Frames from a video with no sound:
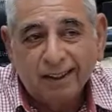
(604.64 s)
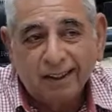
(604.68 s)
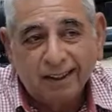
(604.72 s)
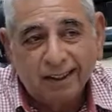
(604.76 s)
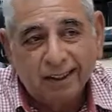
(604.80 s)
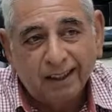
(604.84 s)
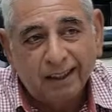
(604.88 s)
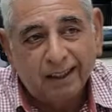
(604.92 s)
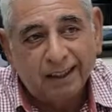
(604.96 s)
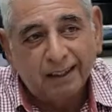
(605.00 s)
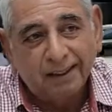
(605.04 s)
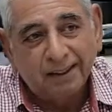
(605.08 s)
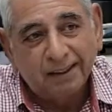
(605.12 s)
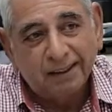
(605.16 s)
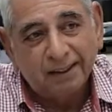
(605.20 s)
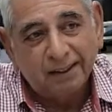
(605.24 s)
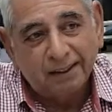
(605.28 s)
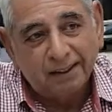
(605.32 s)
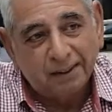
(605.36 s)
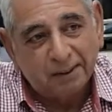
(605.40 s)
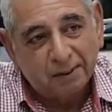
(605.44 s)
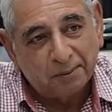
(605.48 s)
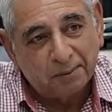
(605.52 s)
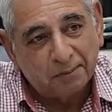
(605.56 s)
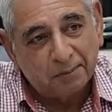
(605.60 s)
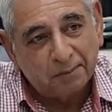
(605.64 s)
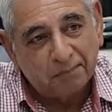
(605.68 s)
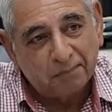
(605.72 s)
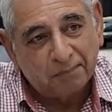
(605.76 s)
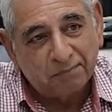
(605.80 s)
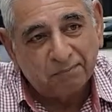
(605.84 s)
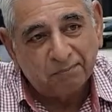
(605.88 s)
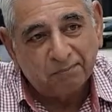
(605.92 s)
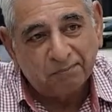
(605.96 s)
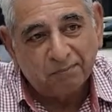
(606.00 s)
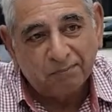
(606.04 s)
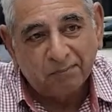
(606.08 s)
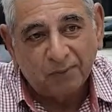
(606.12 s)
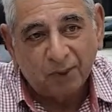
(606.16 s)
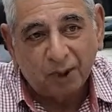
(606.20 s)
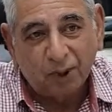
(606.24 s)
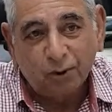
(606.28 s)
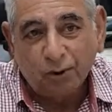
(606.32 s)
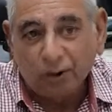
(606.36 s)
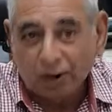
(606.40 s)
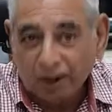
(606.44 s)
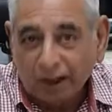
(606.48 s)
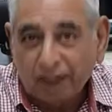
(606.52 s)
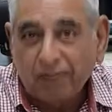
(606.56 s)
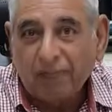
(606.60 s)
And
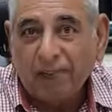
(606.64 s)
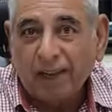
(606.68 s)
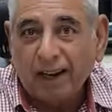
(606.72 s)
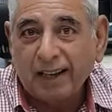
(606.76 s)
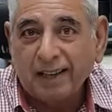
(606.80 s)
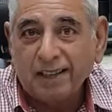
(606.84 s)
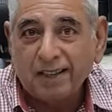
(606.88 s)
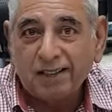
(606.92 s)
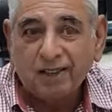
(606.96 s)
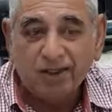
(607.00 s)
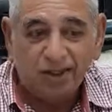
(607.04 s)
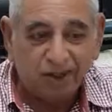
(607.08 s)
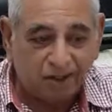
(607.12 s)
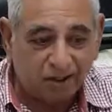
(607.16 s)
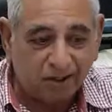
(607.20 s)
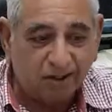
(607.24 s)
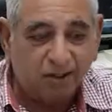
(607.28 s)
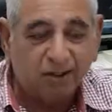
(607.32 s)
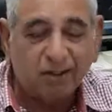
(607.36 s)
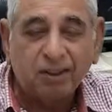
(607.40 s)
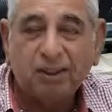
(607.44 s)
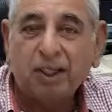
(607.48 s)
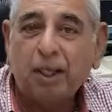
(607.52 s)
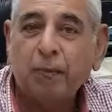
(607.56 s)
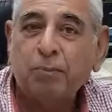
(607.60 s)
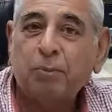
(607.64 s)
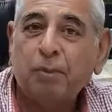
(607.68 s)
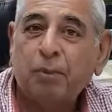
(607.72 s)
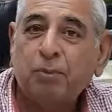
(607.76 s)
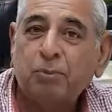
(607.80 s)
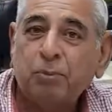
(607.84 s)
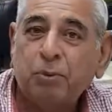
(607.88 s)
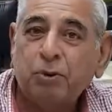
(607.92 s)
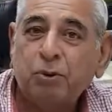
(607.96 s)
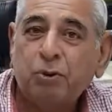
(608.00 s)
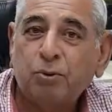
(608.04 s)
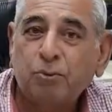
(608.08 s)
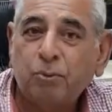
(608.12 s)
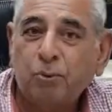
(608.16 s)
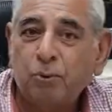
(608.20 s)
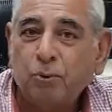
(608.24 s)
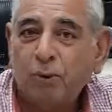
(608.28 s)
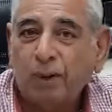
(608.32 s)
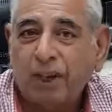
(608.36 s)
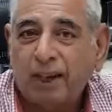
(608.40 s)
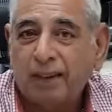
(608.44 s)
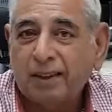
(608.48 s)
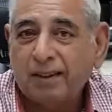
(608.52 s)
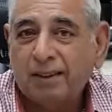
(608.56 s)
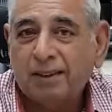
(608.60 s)
you're advised just tape up those blue
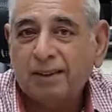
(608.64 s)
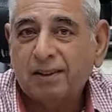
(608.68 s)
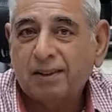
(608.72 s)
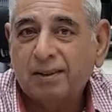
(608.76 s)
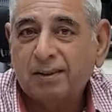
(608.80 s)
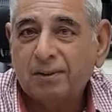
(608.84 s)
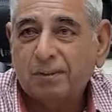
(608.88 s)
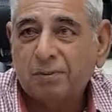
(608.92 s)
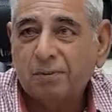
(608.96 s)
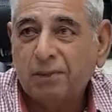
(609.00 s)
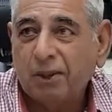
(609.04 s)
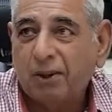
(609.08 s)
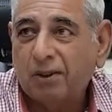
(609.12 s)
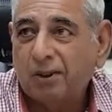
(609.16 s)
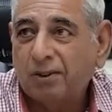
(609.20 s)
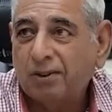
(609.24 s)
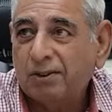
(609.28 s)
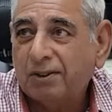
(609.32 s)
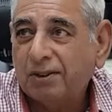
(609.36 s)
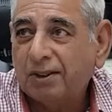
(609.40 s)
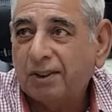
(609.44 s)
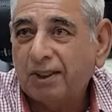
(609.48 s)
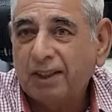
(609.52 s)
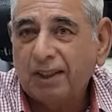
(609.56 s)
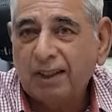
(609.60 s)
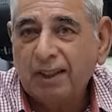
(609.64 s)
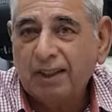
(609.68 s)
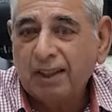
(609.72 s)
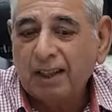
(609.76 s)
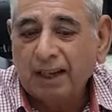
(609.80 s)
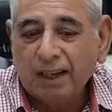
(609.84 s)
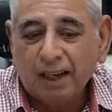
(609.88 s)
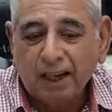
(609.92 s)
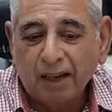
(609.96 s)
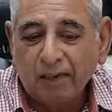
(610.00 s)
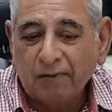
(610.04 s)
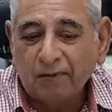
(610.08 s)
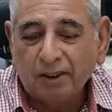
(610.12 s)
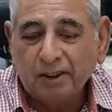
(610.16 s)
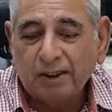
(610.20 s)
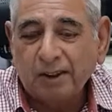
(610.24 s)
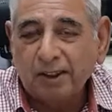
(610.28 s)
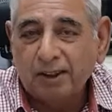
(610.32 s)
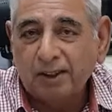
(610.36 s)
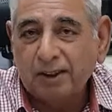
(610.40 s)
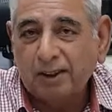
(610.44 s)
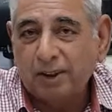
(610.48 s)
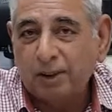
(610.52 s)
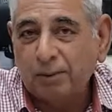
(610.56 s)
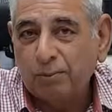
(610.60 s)
lights because
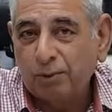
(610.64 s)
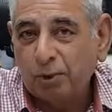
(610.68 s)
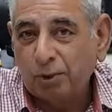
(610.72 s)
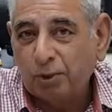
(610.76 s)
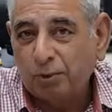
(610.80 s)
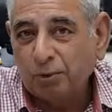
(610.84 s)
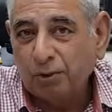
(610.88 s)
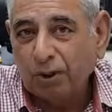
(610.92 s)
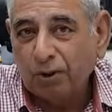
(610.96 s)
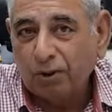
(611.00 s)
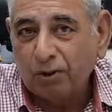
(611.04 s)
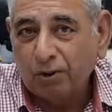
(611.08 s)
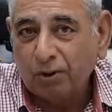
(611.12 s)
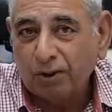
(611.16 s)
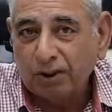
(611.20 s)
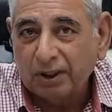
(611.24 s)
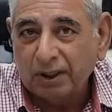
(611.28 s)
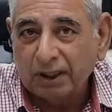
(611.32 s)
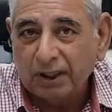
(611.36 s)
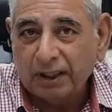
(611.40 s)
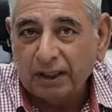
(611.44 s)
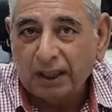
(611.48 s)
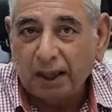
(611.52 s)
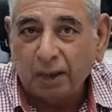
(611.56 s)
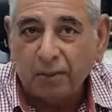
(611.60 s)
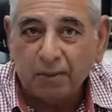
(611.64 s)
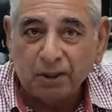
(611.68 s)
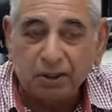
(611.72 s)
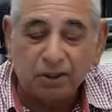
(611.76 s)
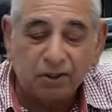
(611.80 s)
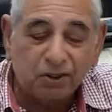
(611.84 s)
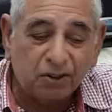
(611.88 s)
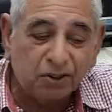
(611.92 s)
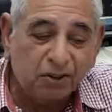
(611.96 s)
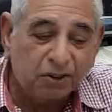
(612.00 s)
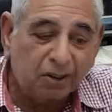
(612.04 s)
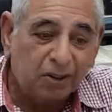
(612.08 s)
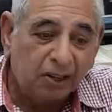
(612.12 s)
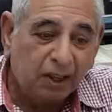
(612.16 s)
everything seems to be causing a damage.